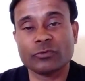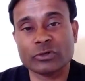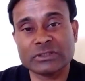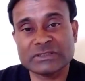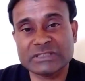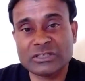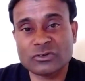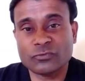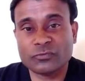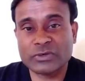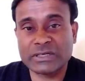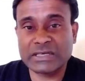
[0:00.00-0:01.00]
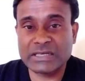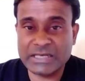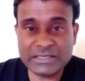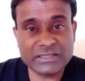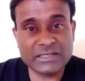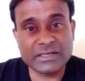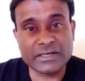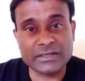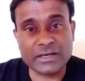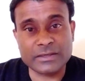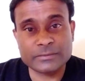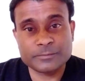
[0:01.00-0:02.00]
for the sake of collecting
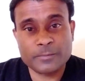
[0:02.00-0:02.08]
data.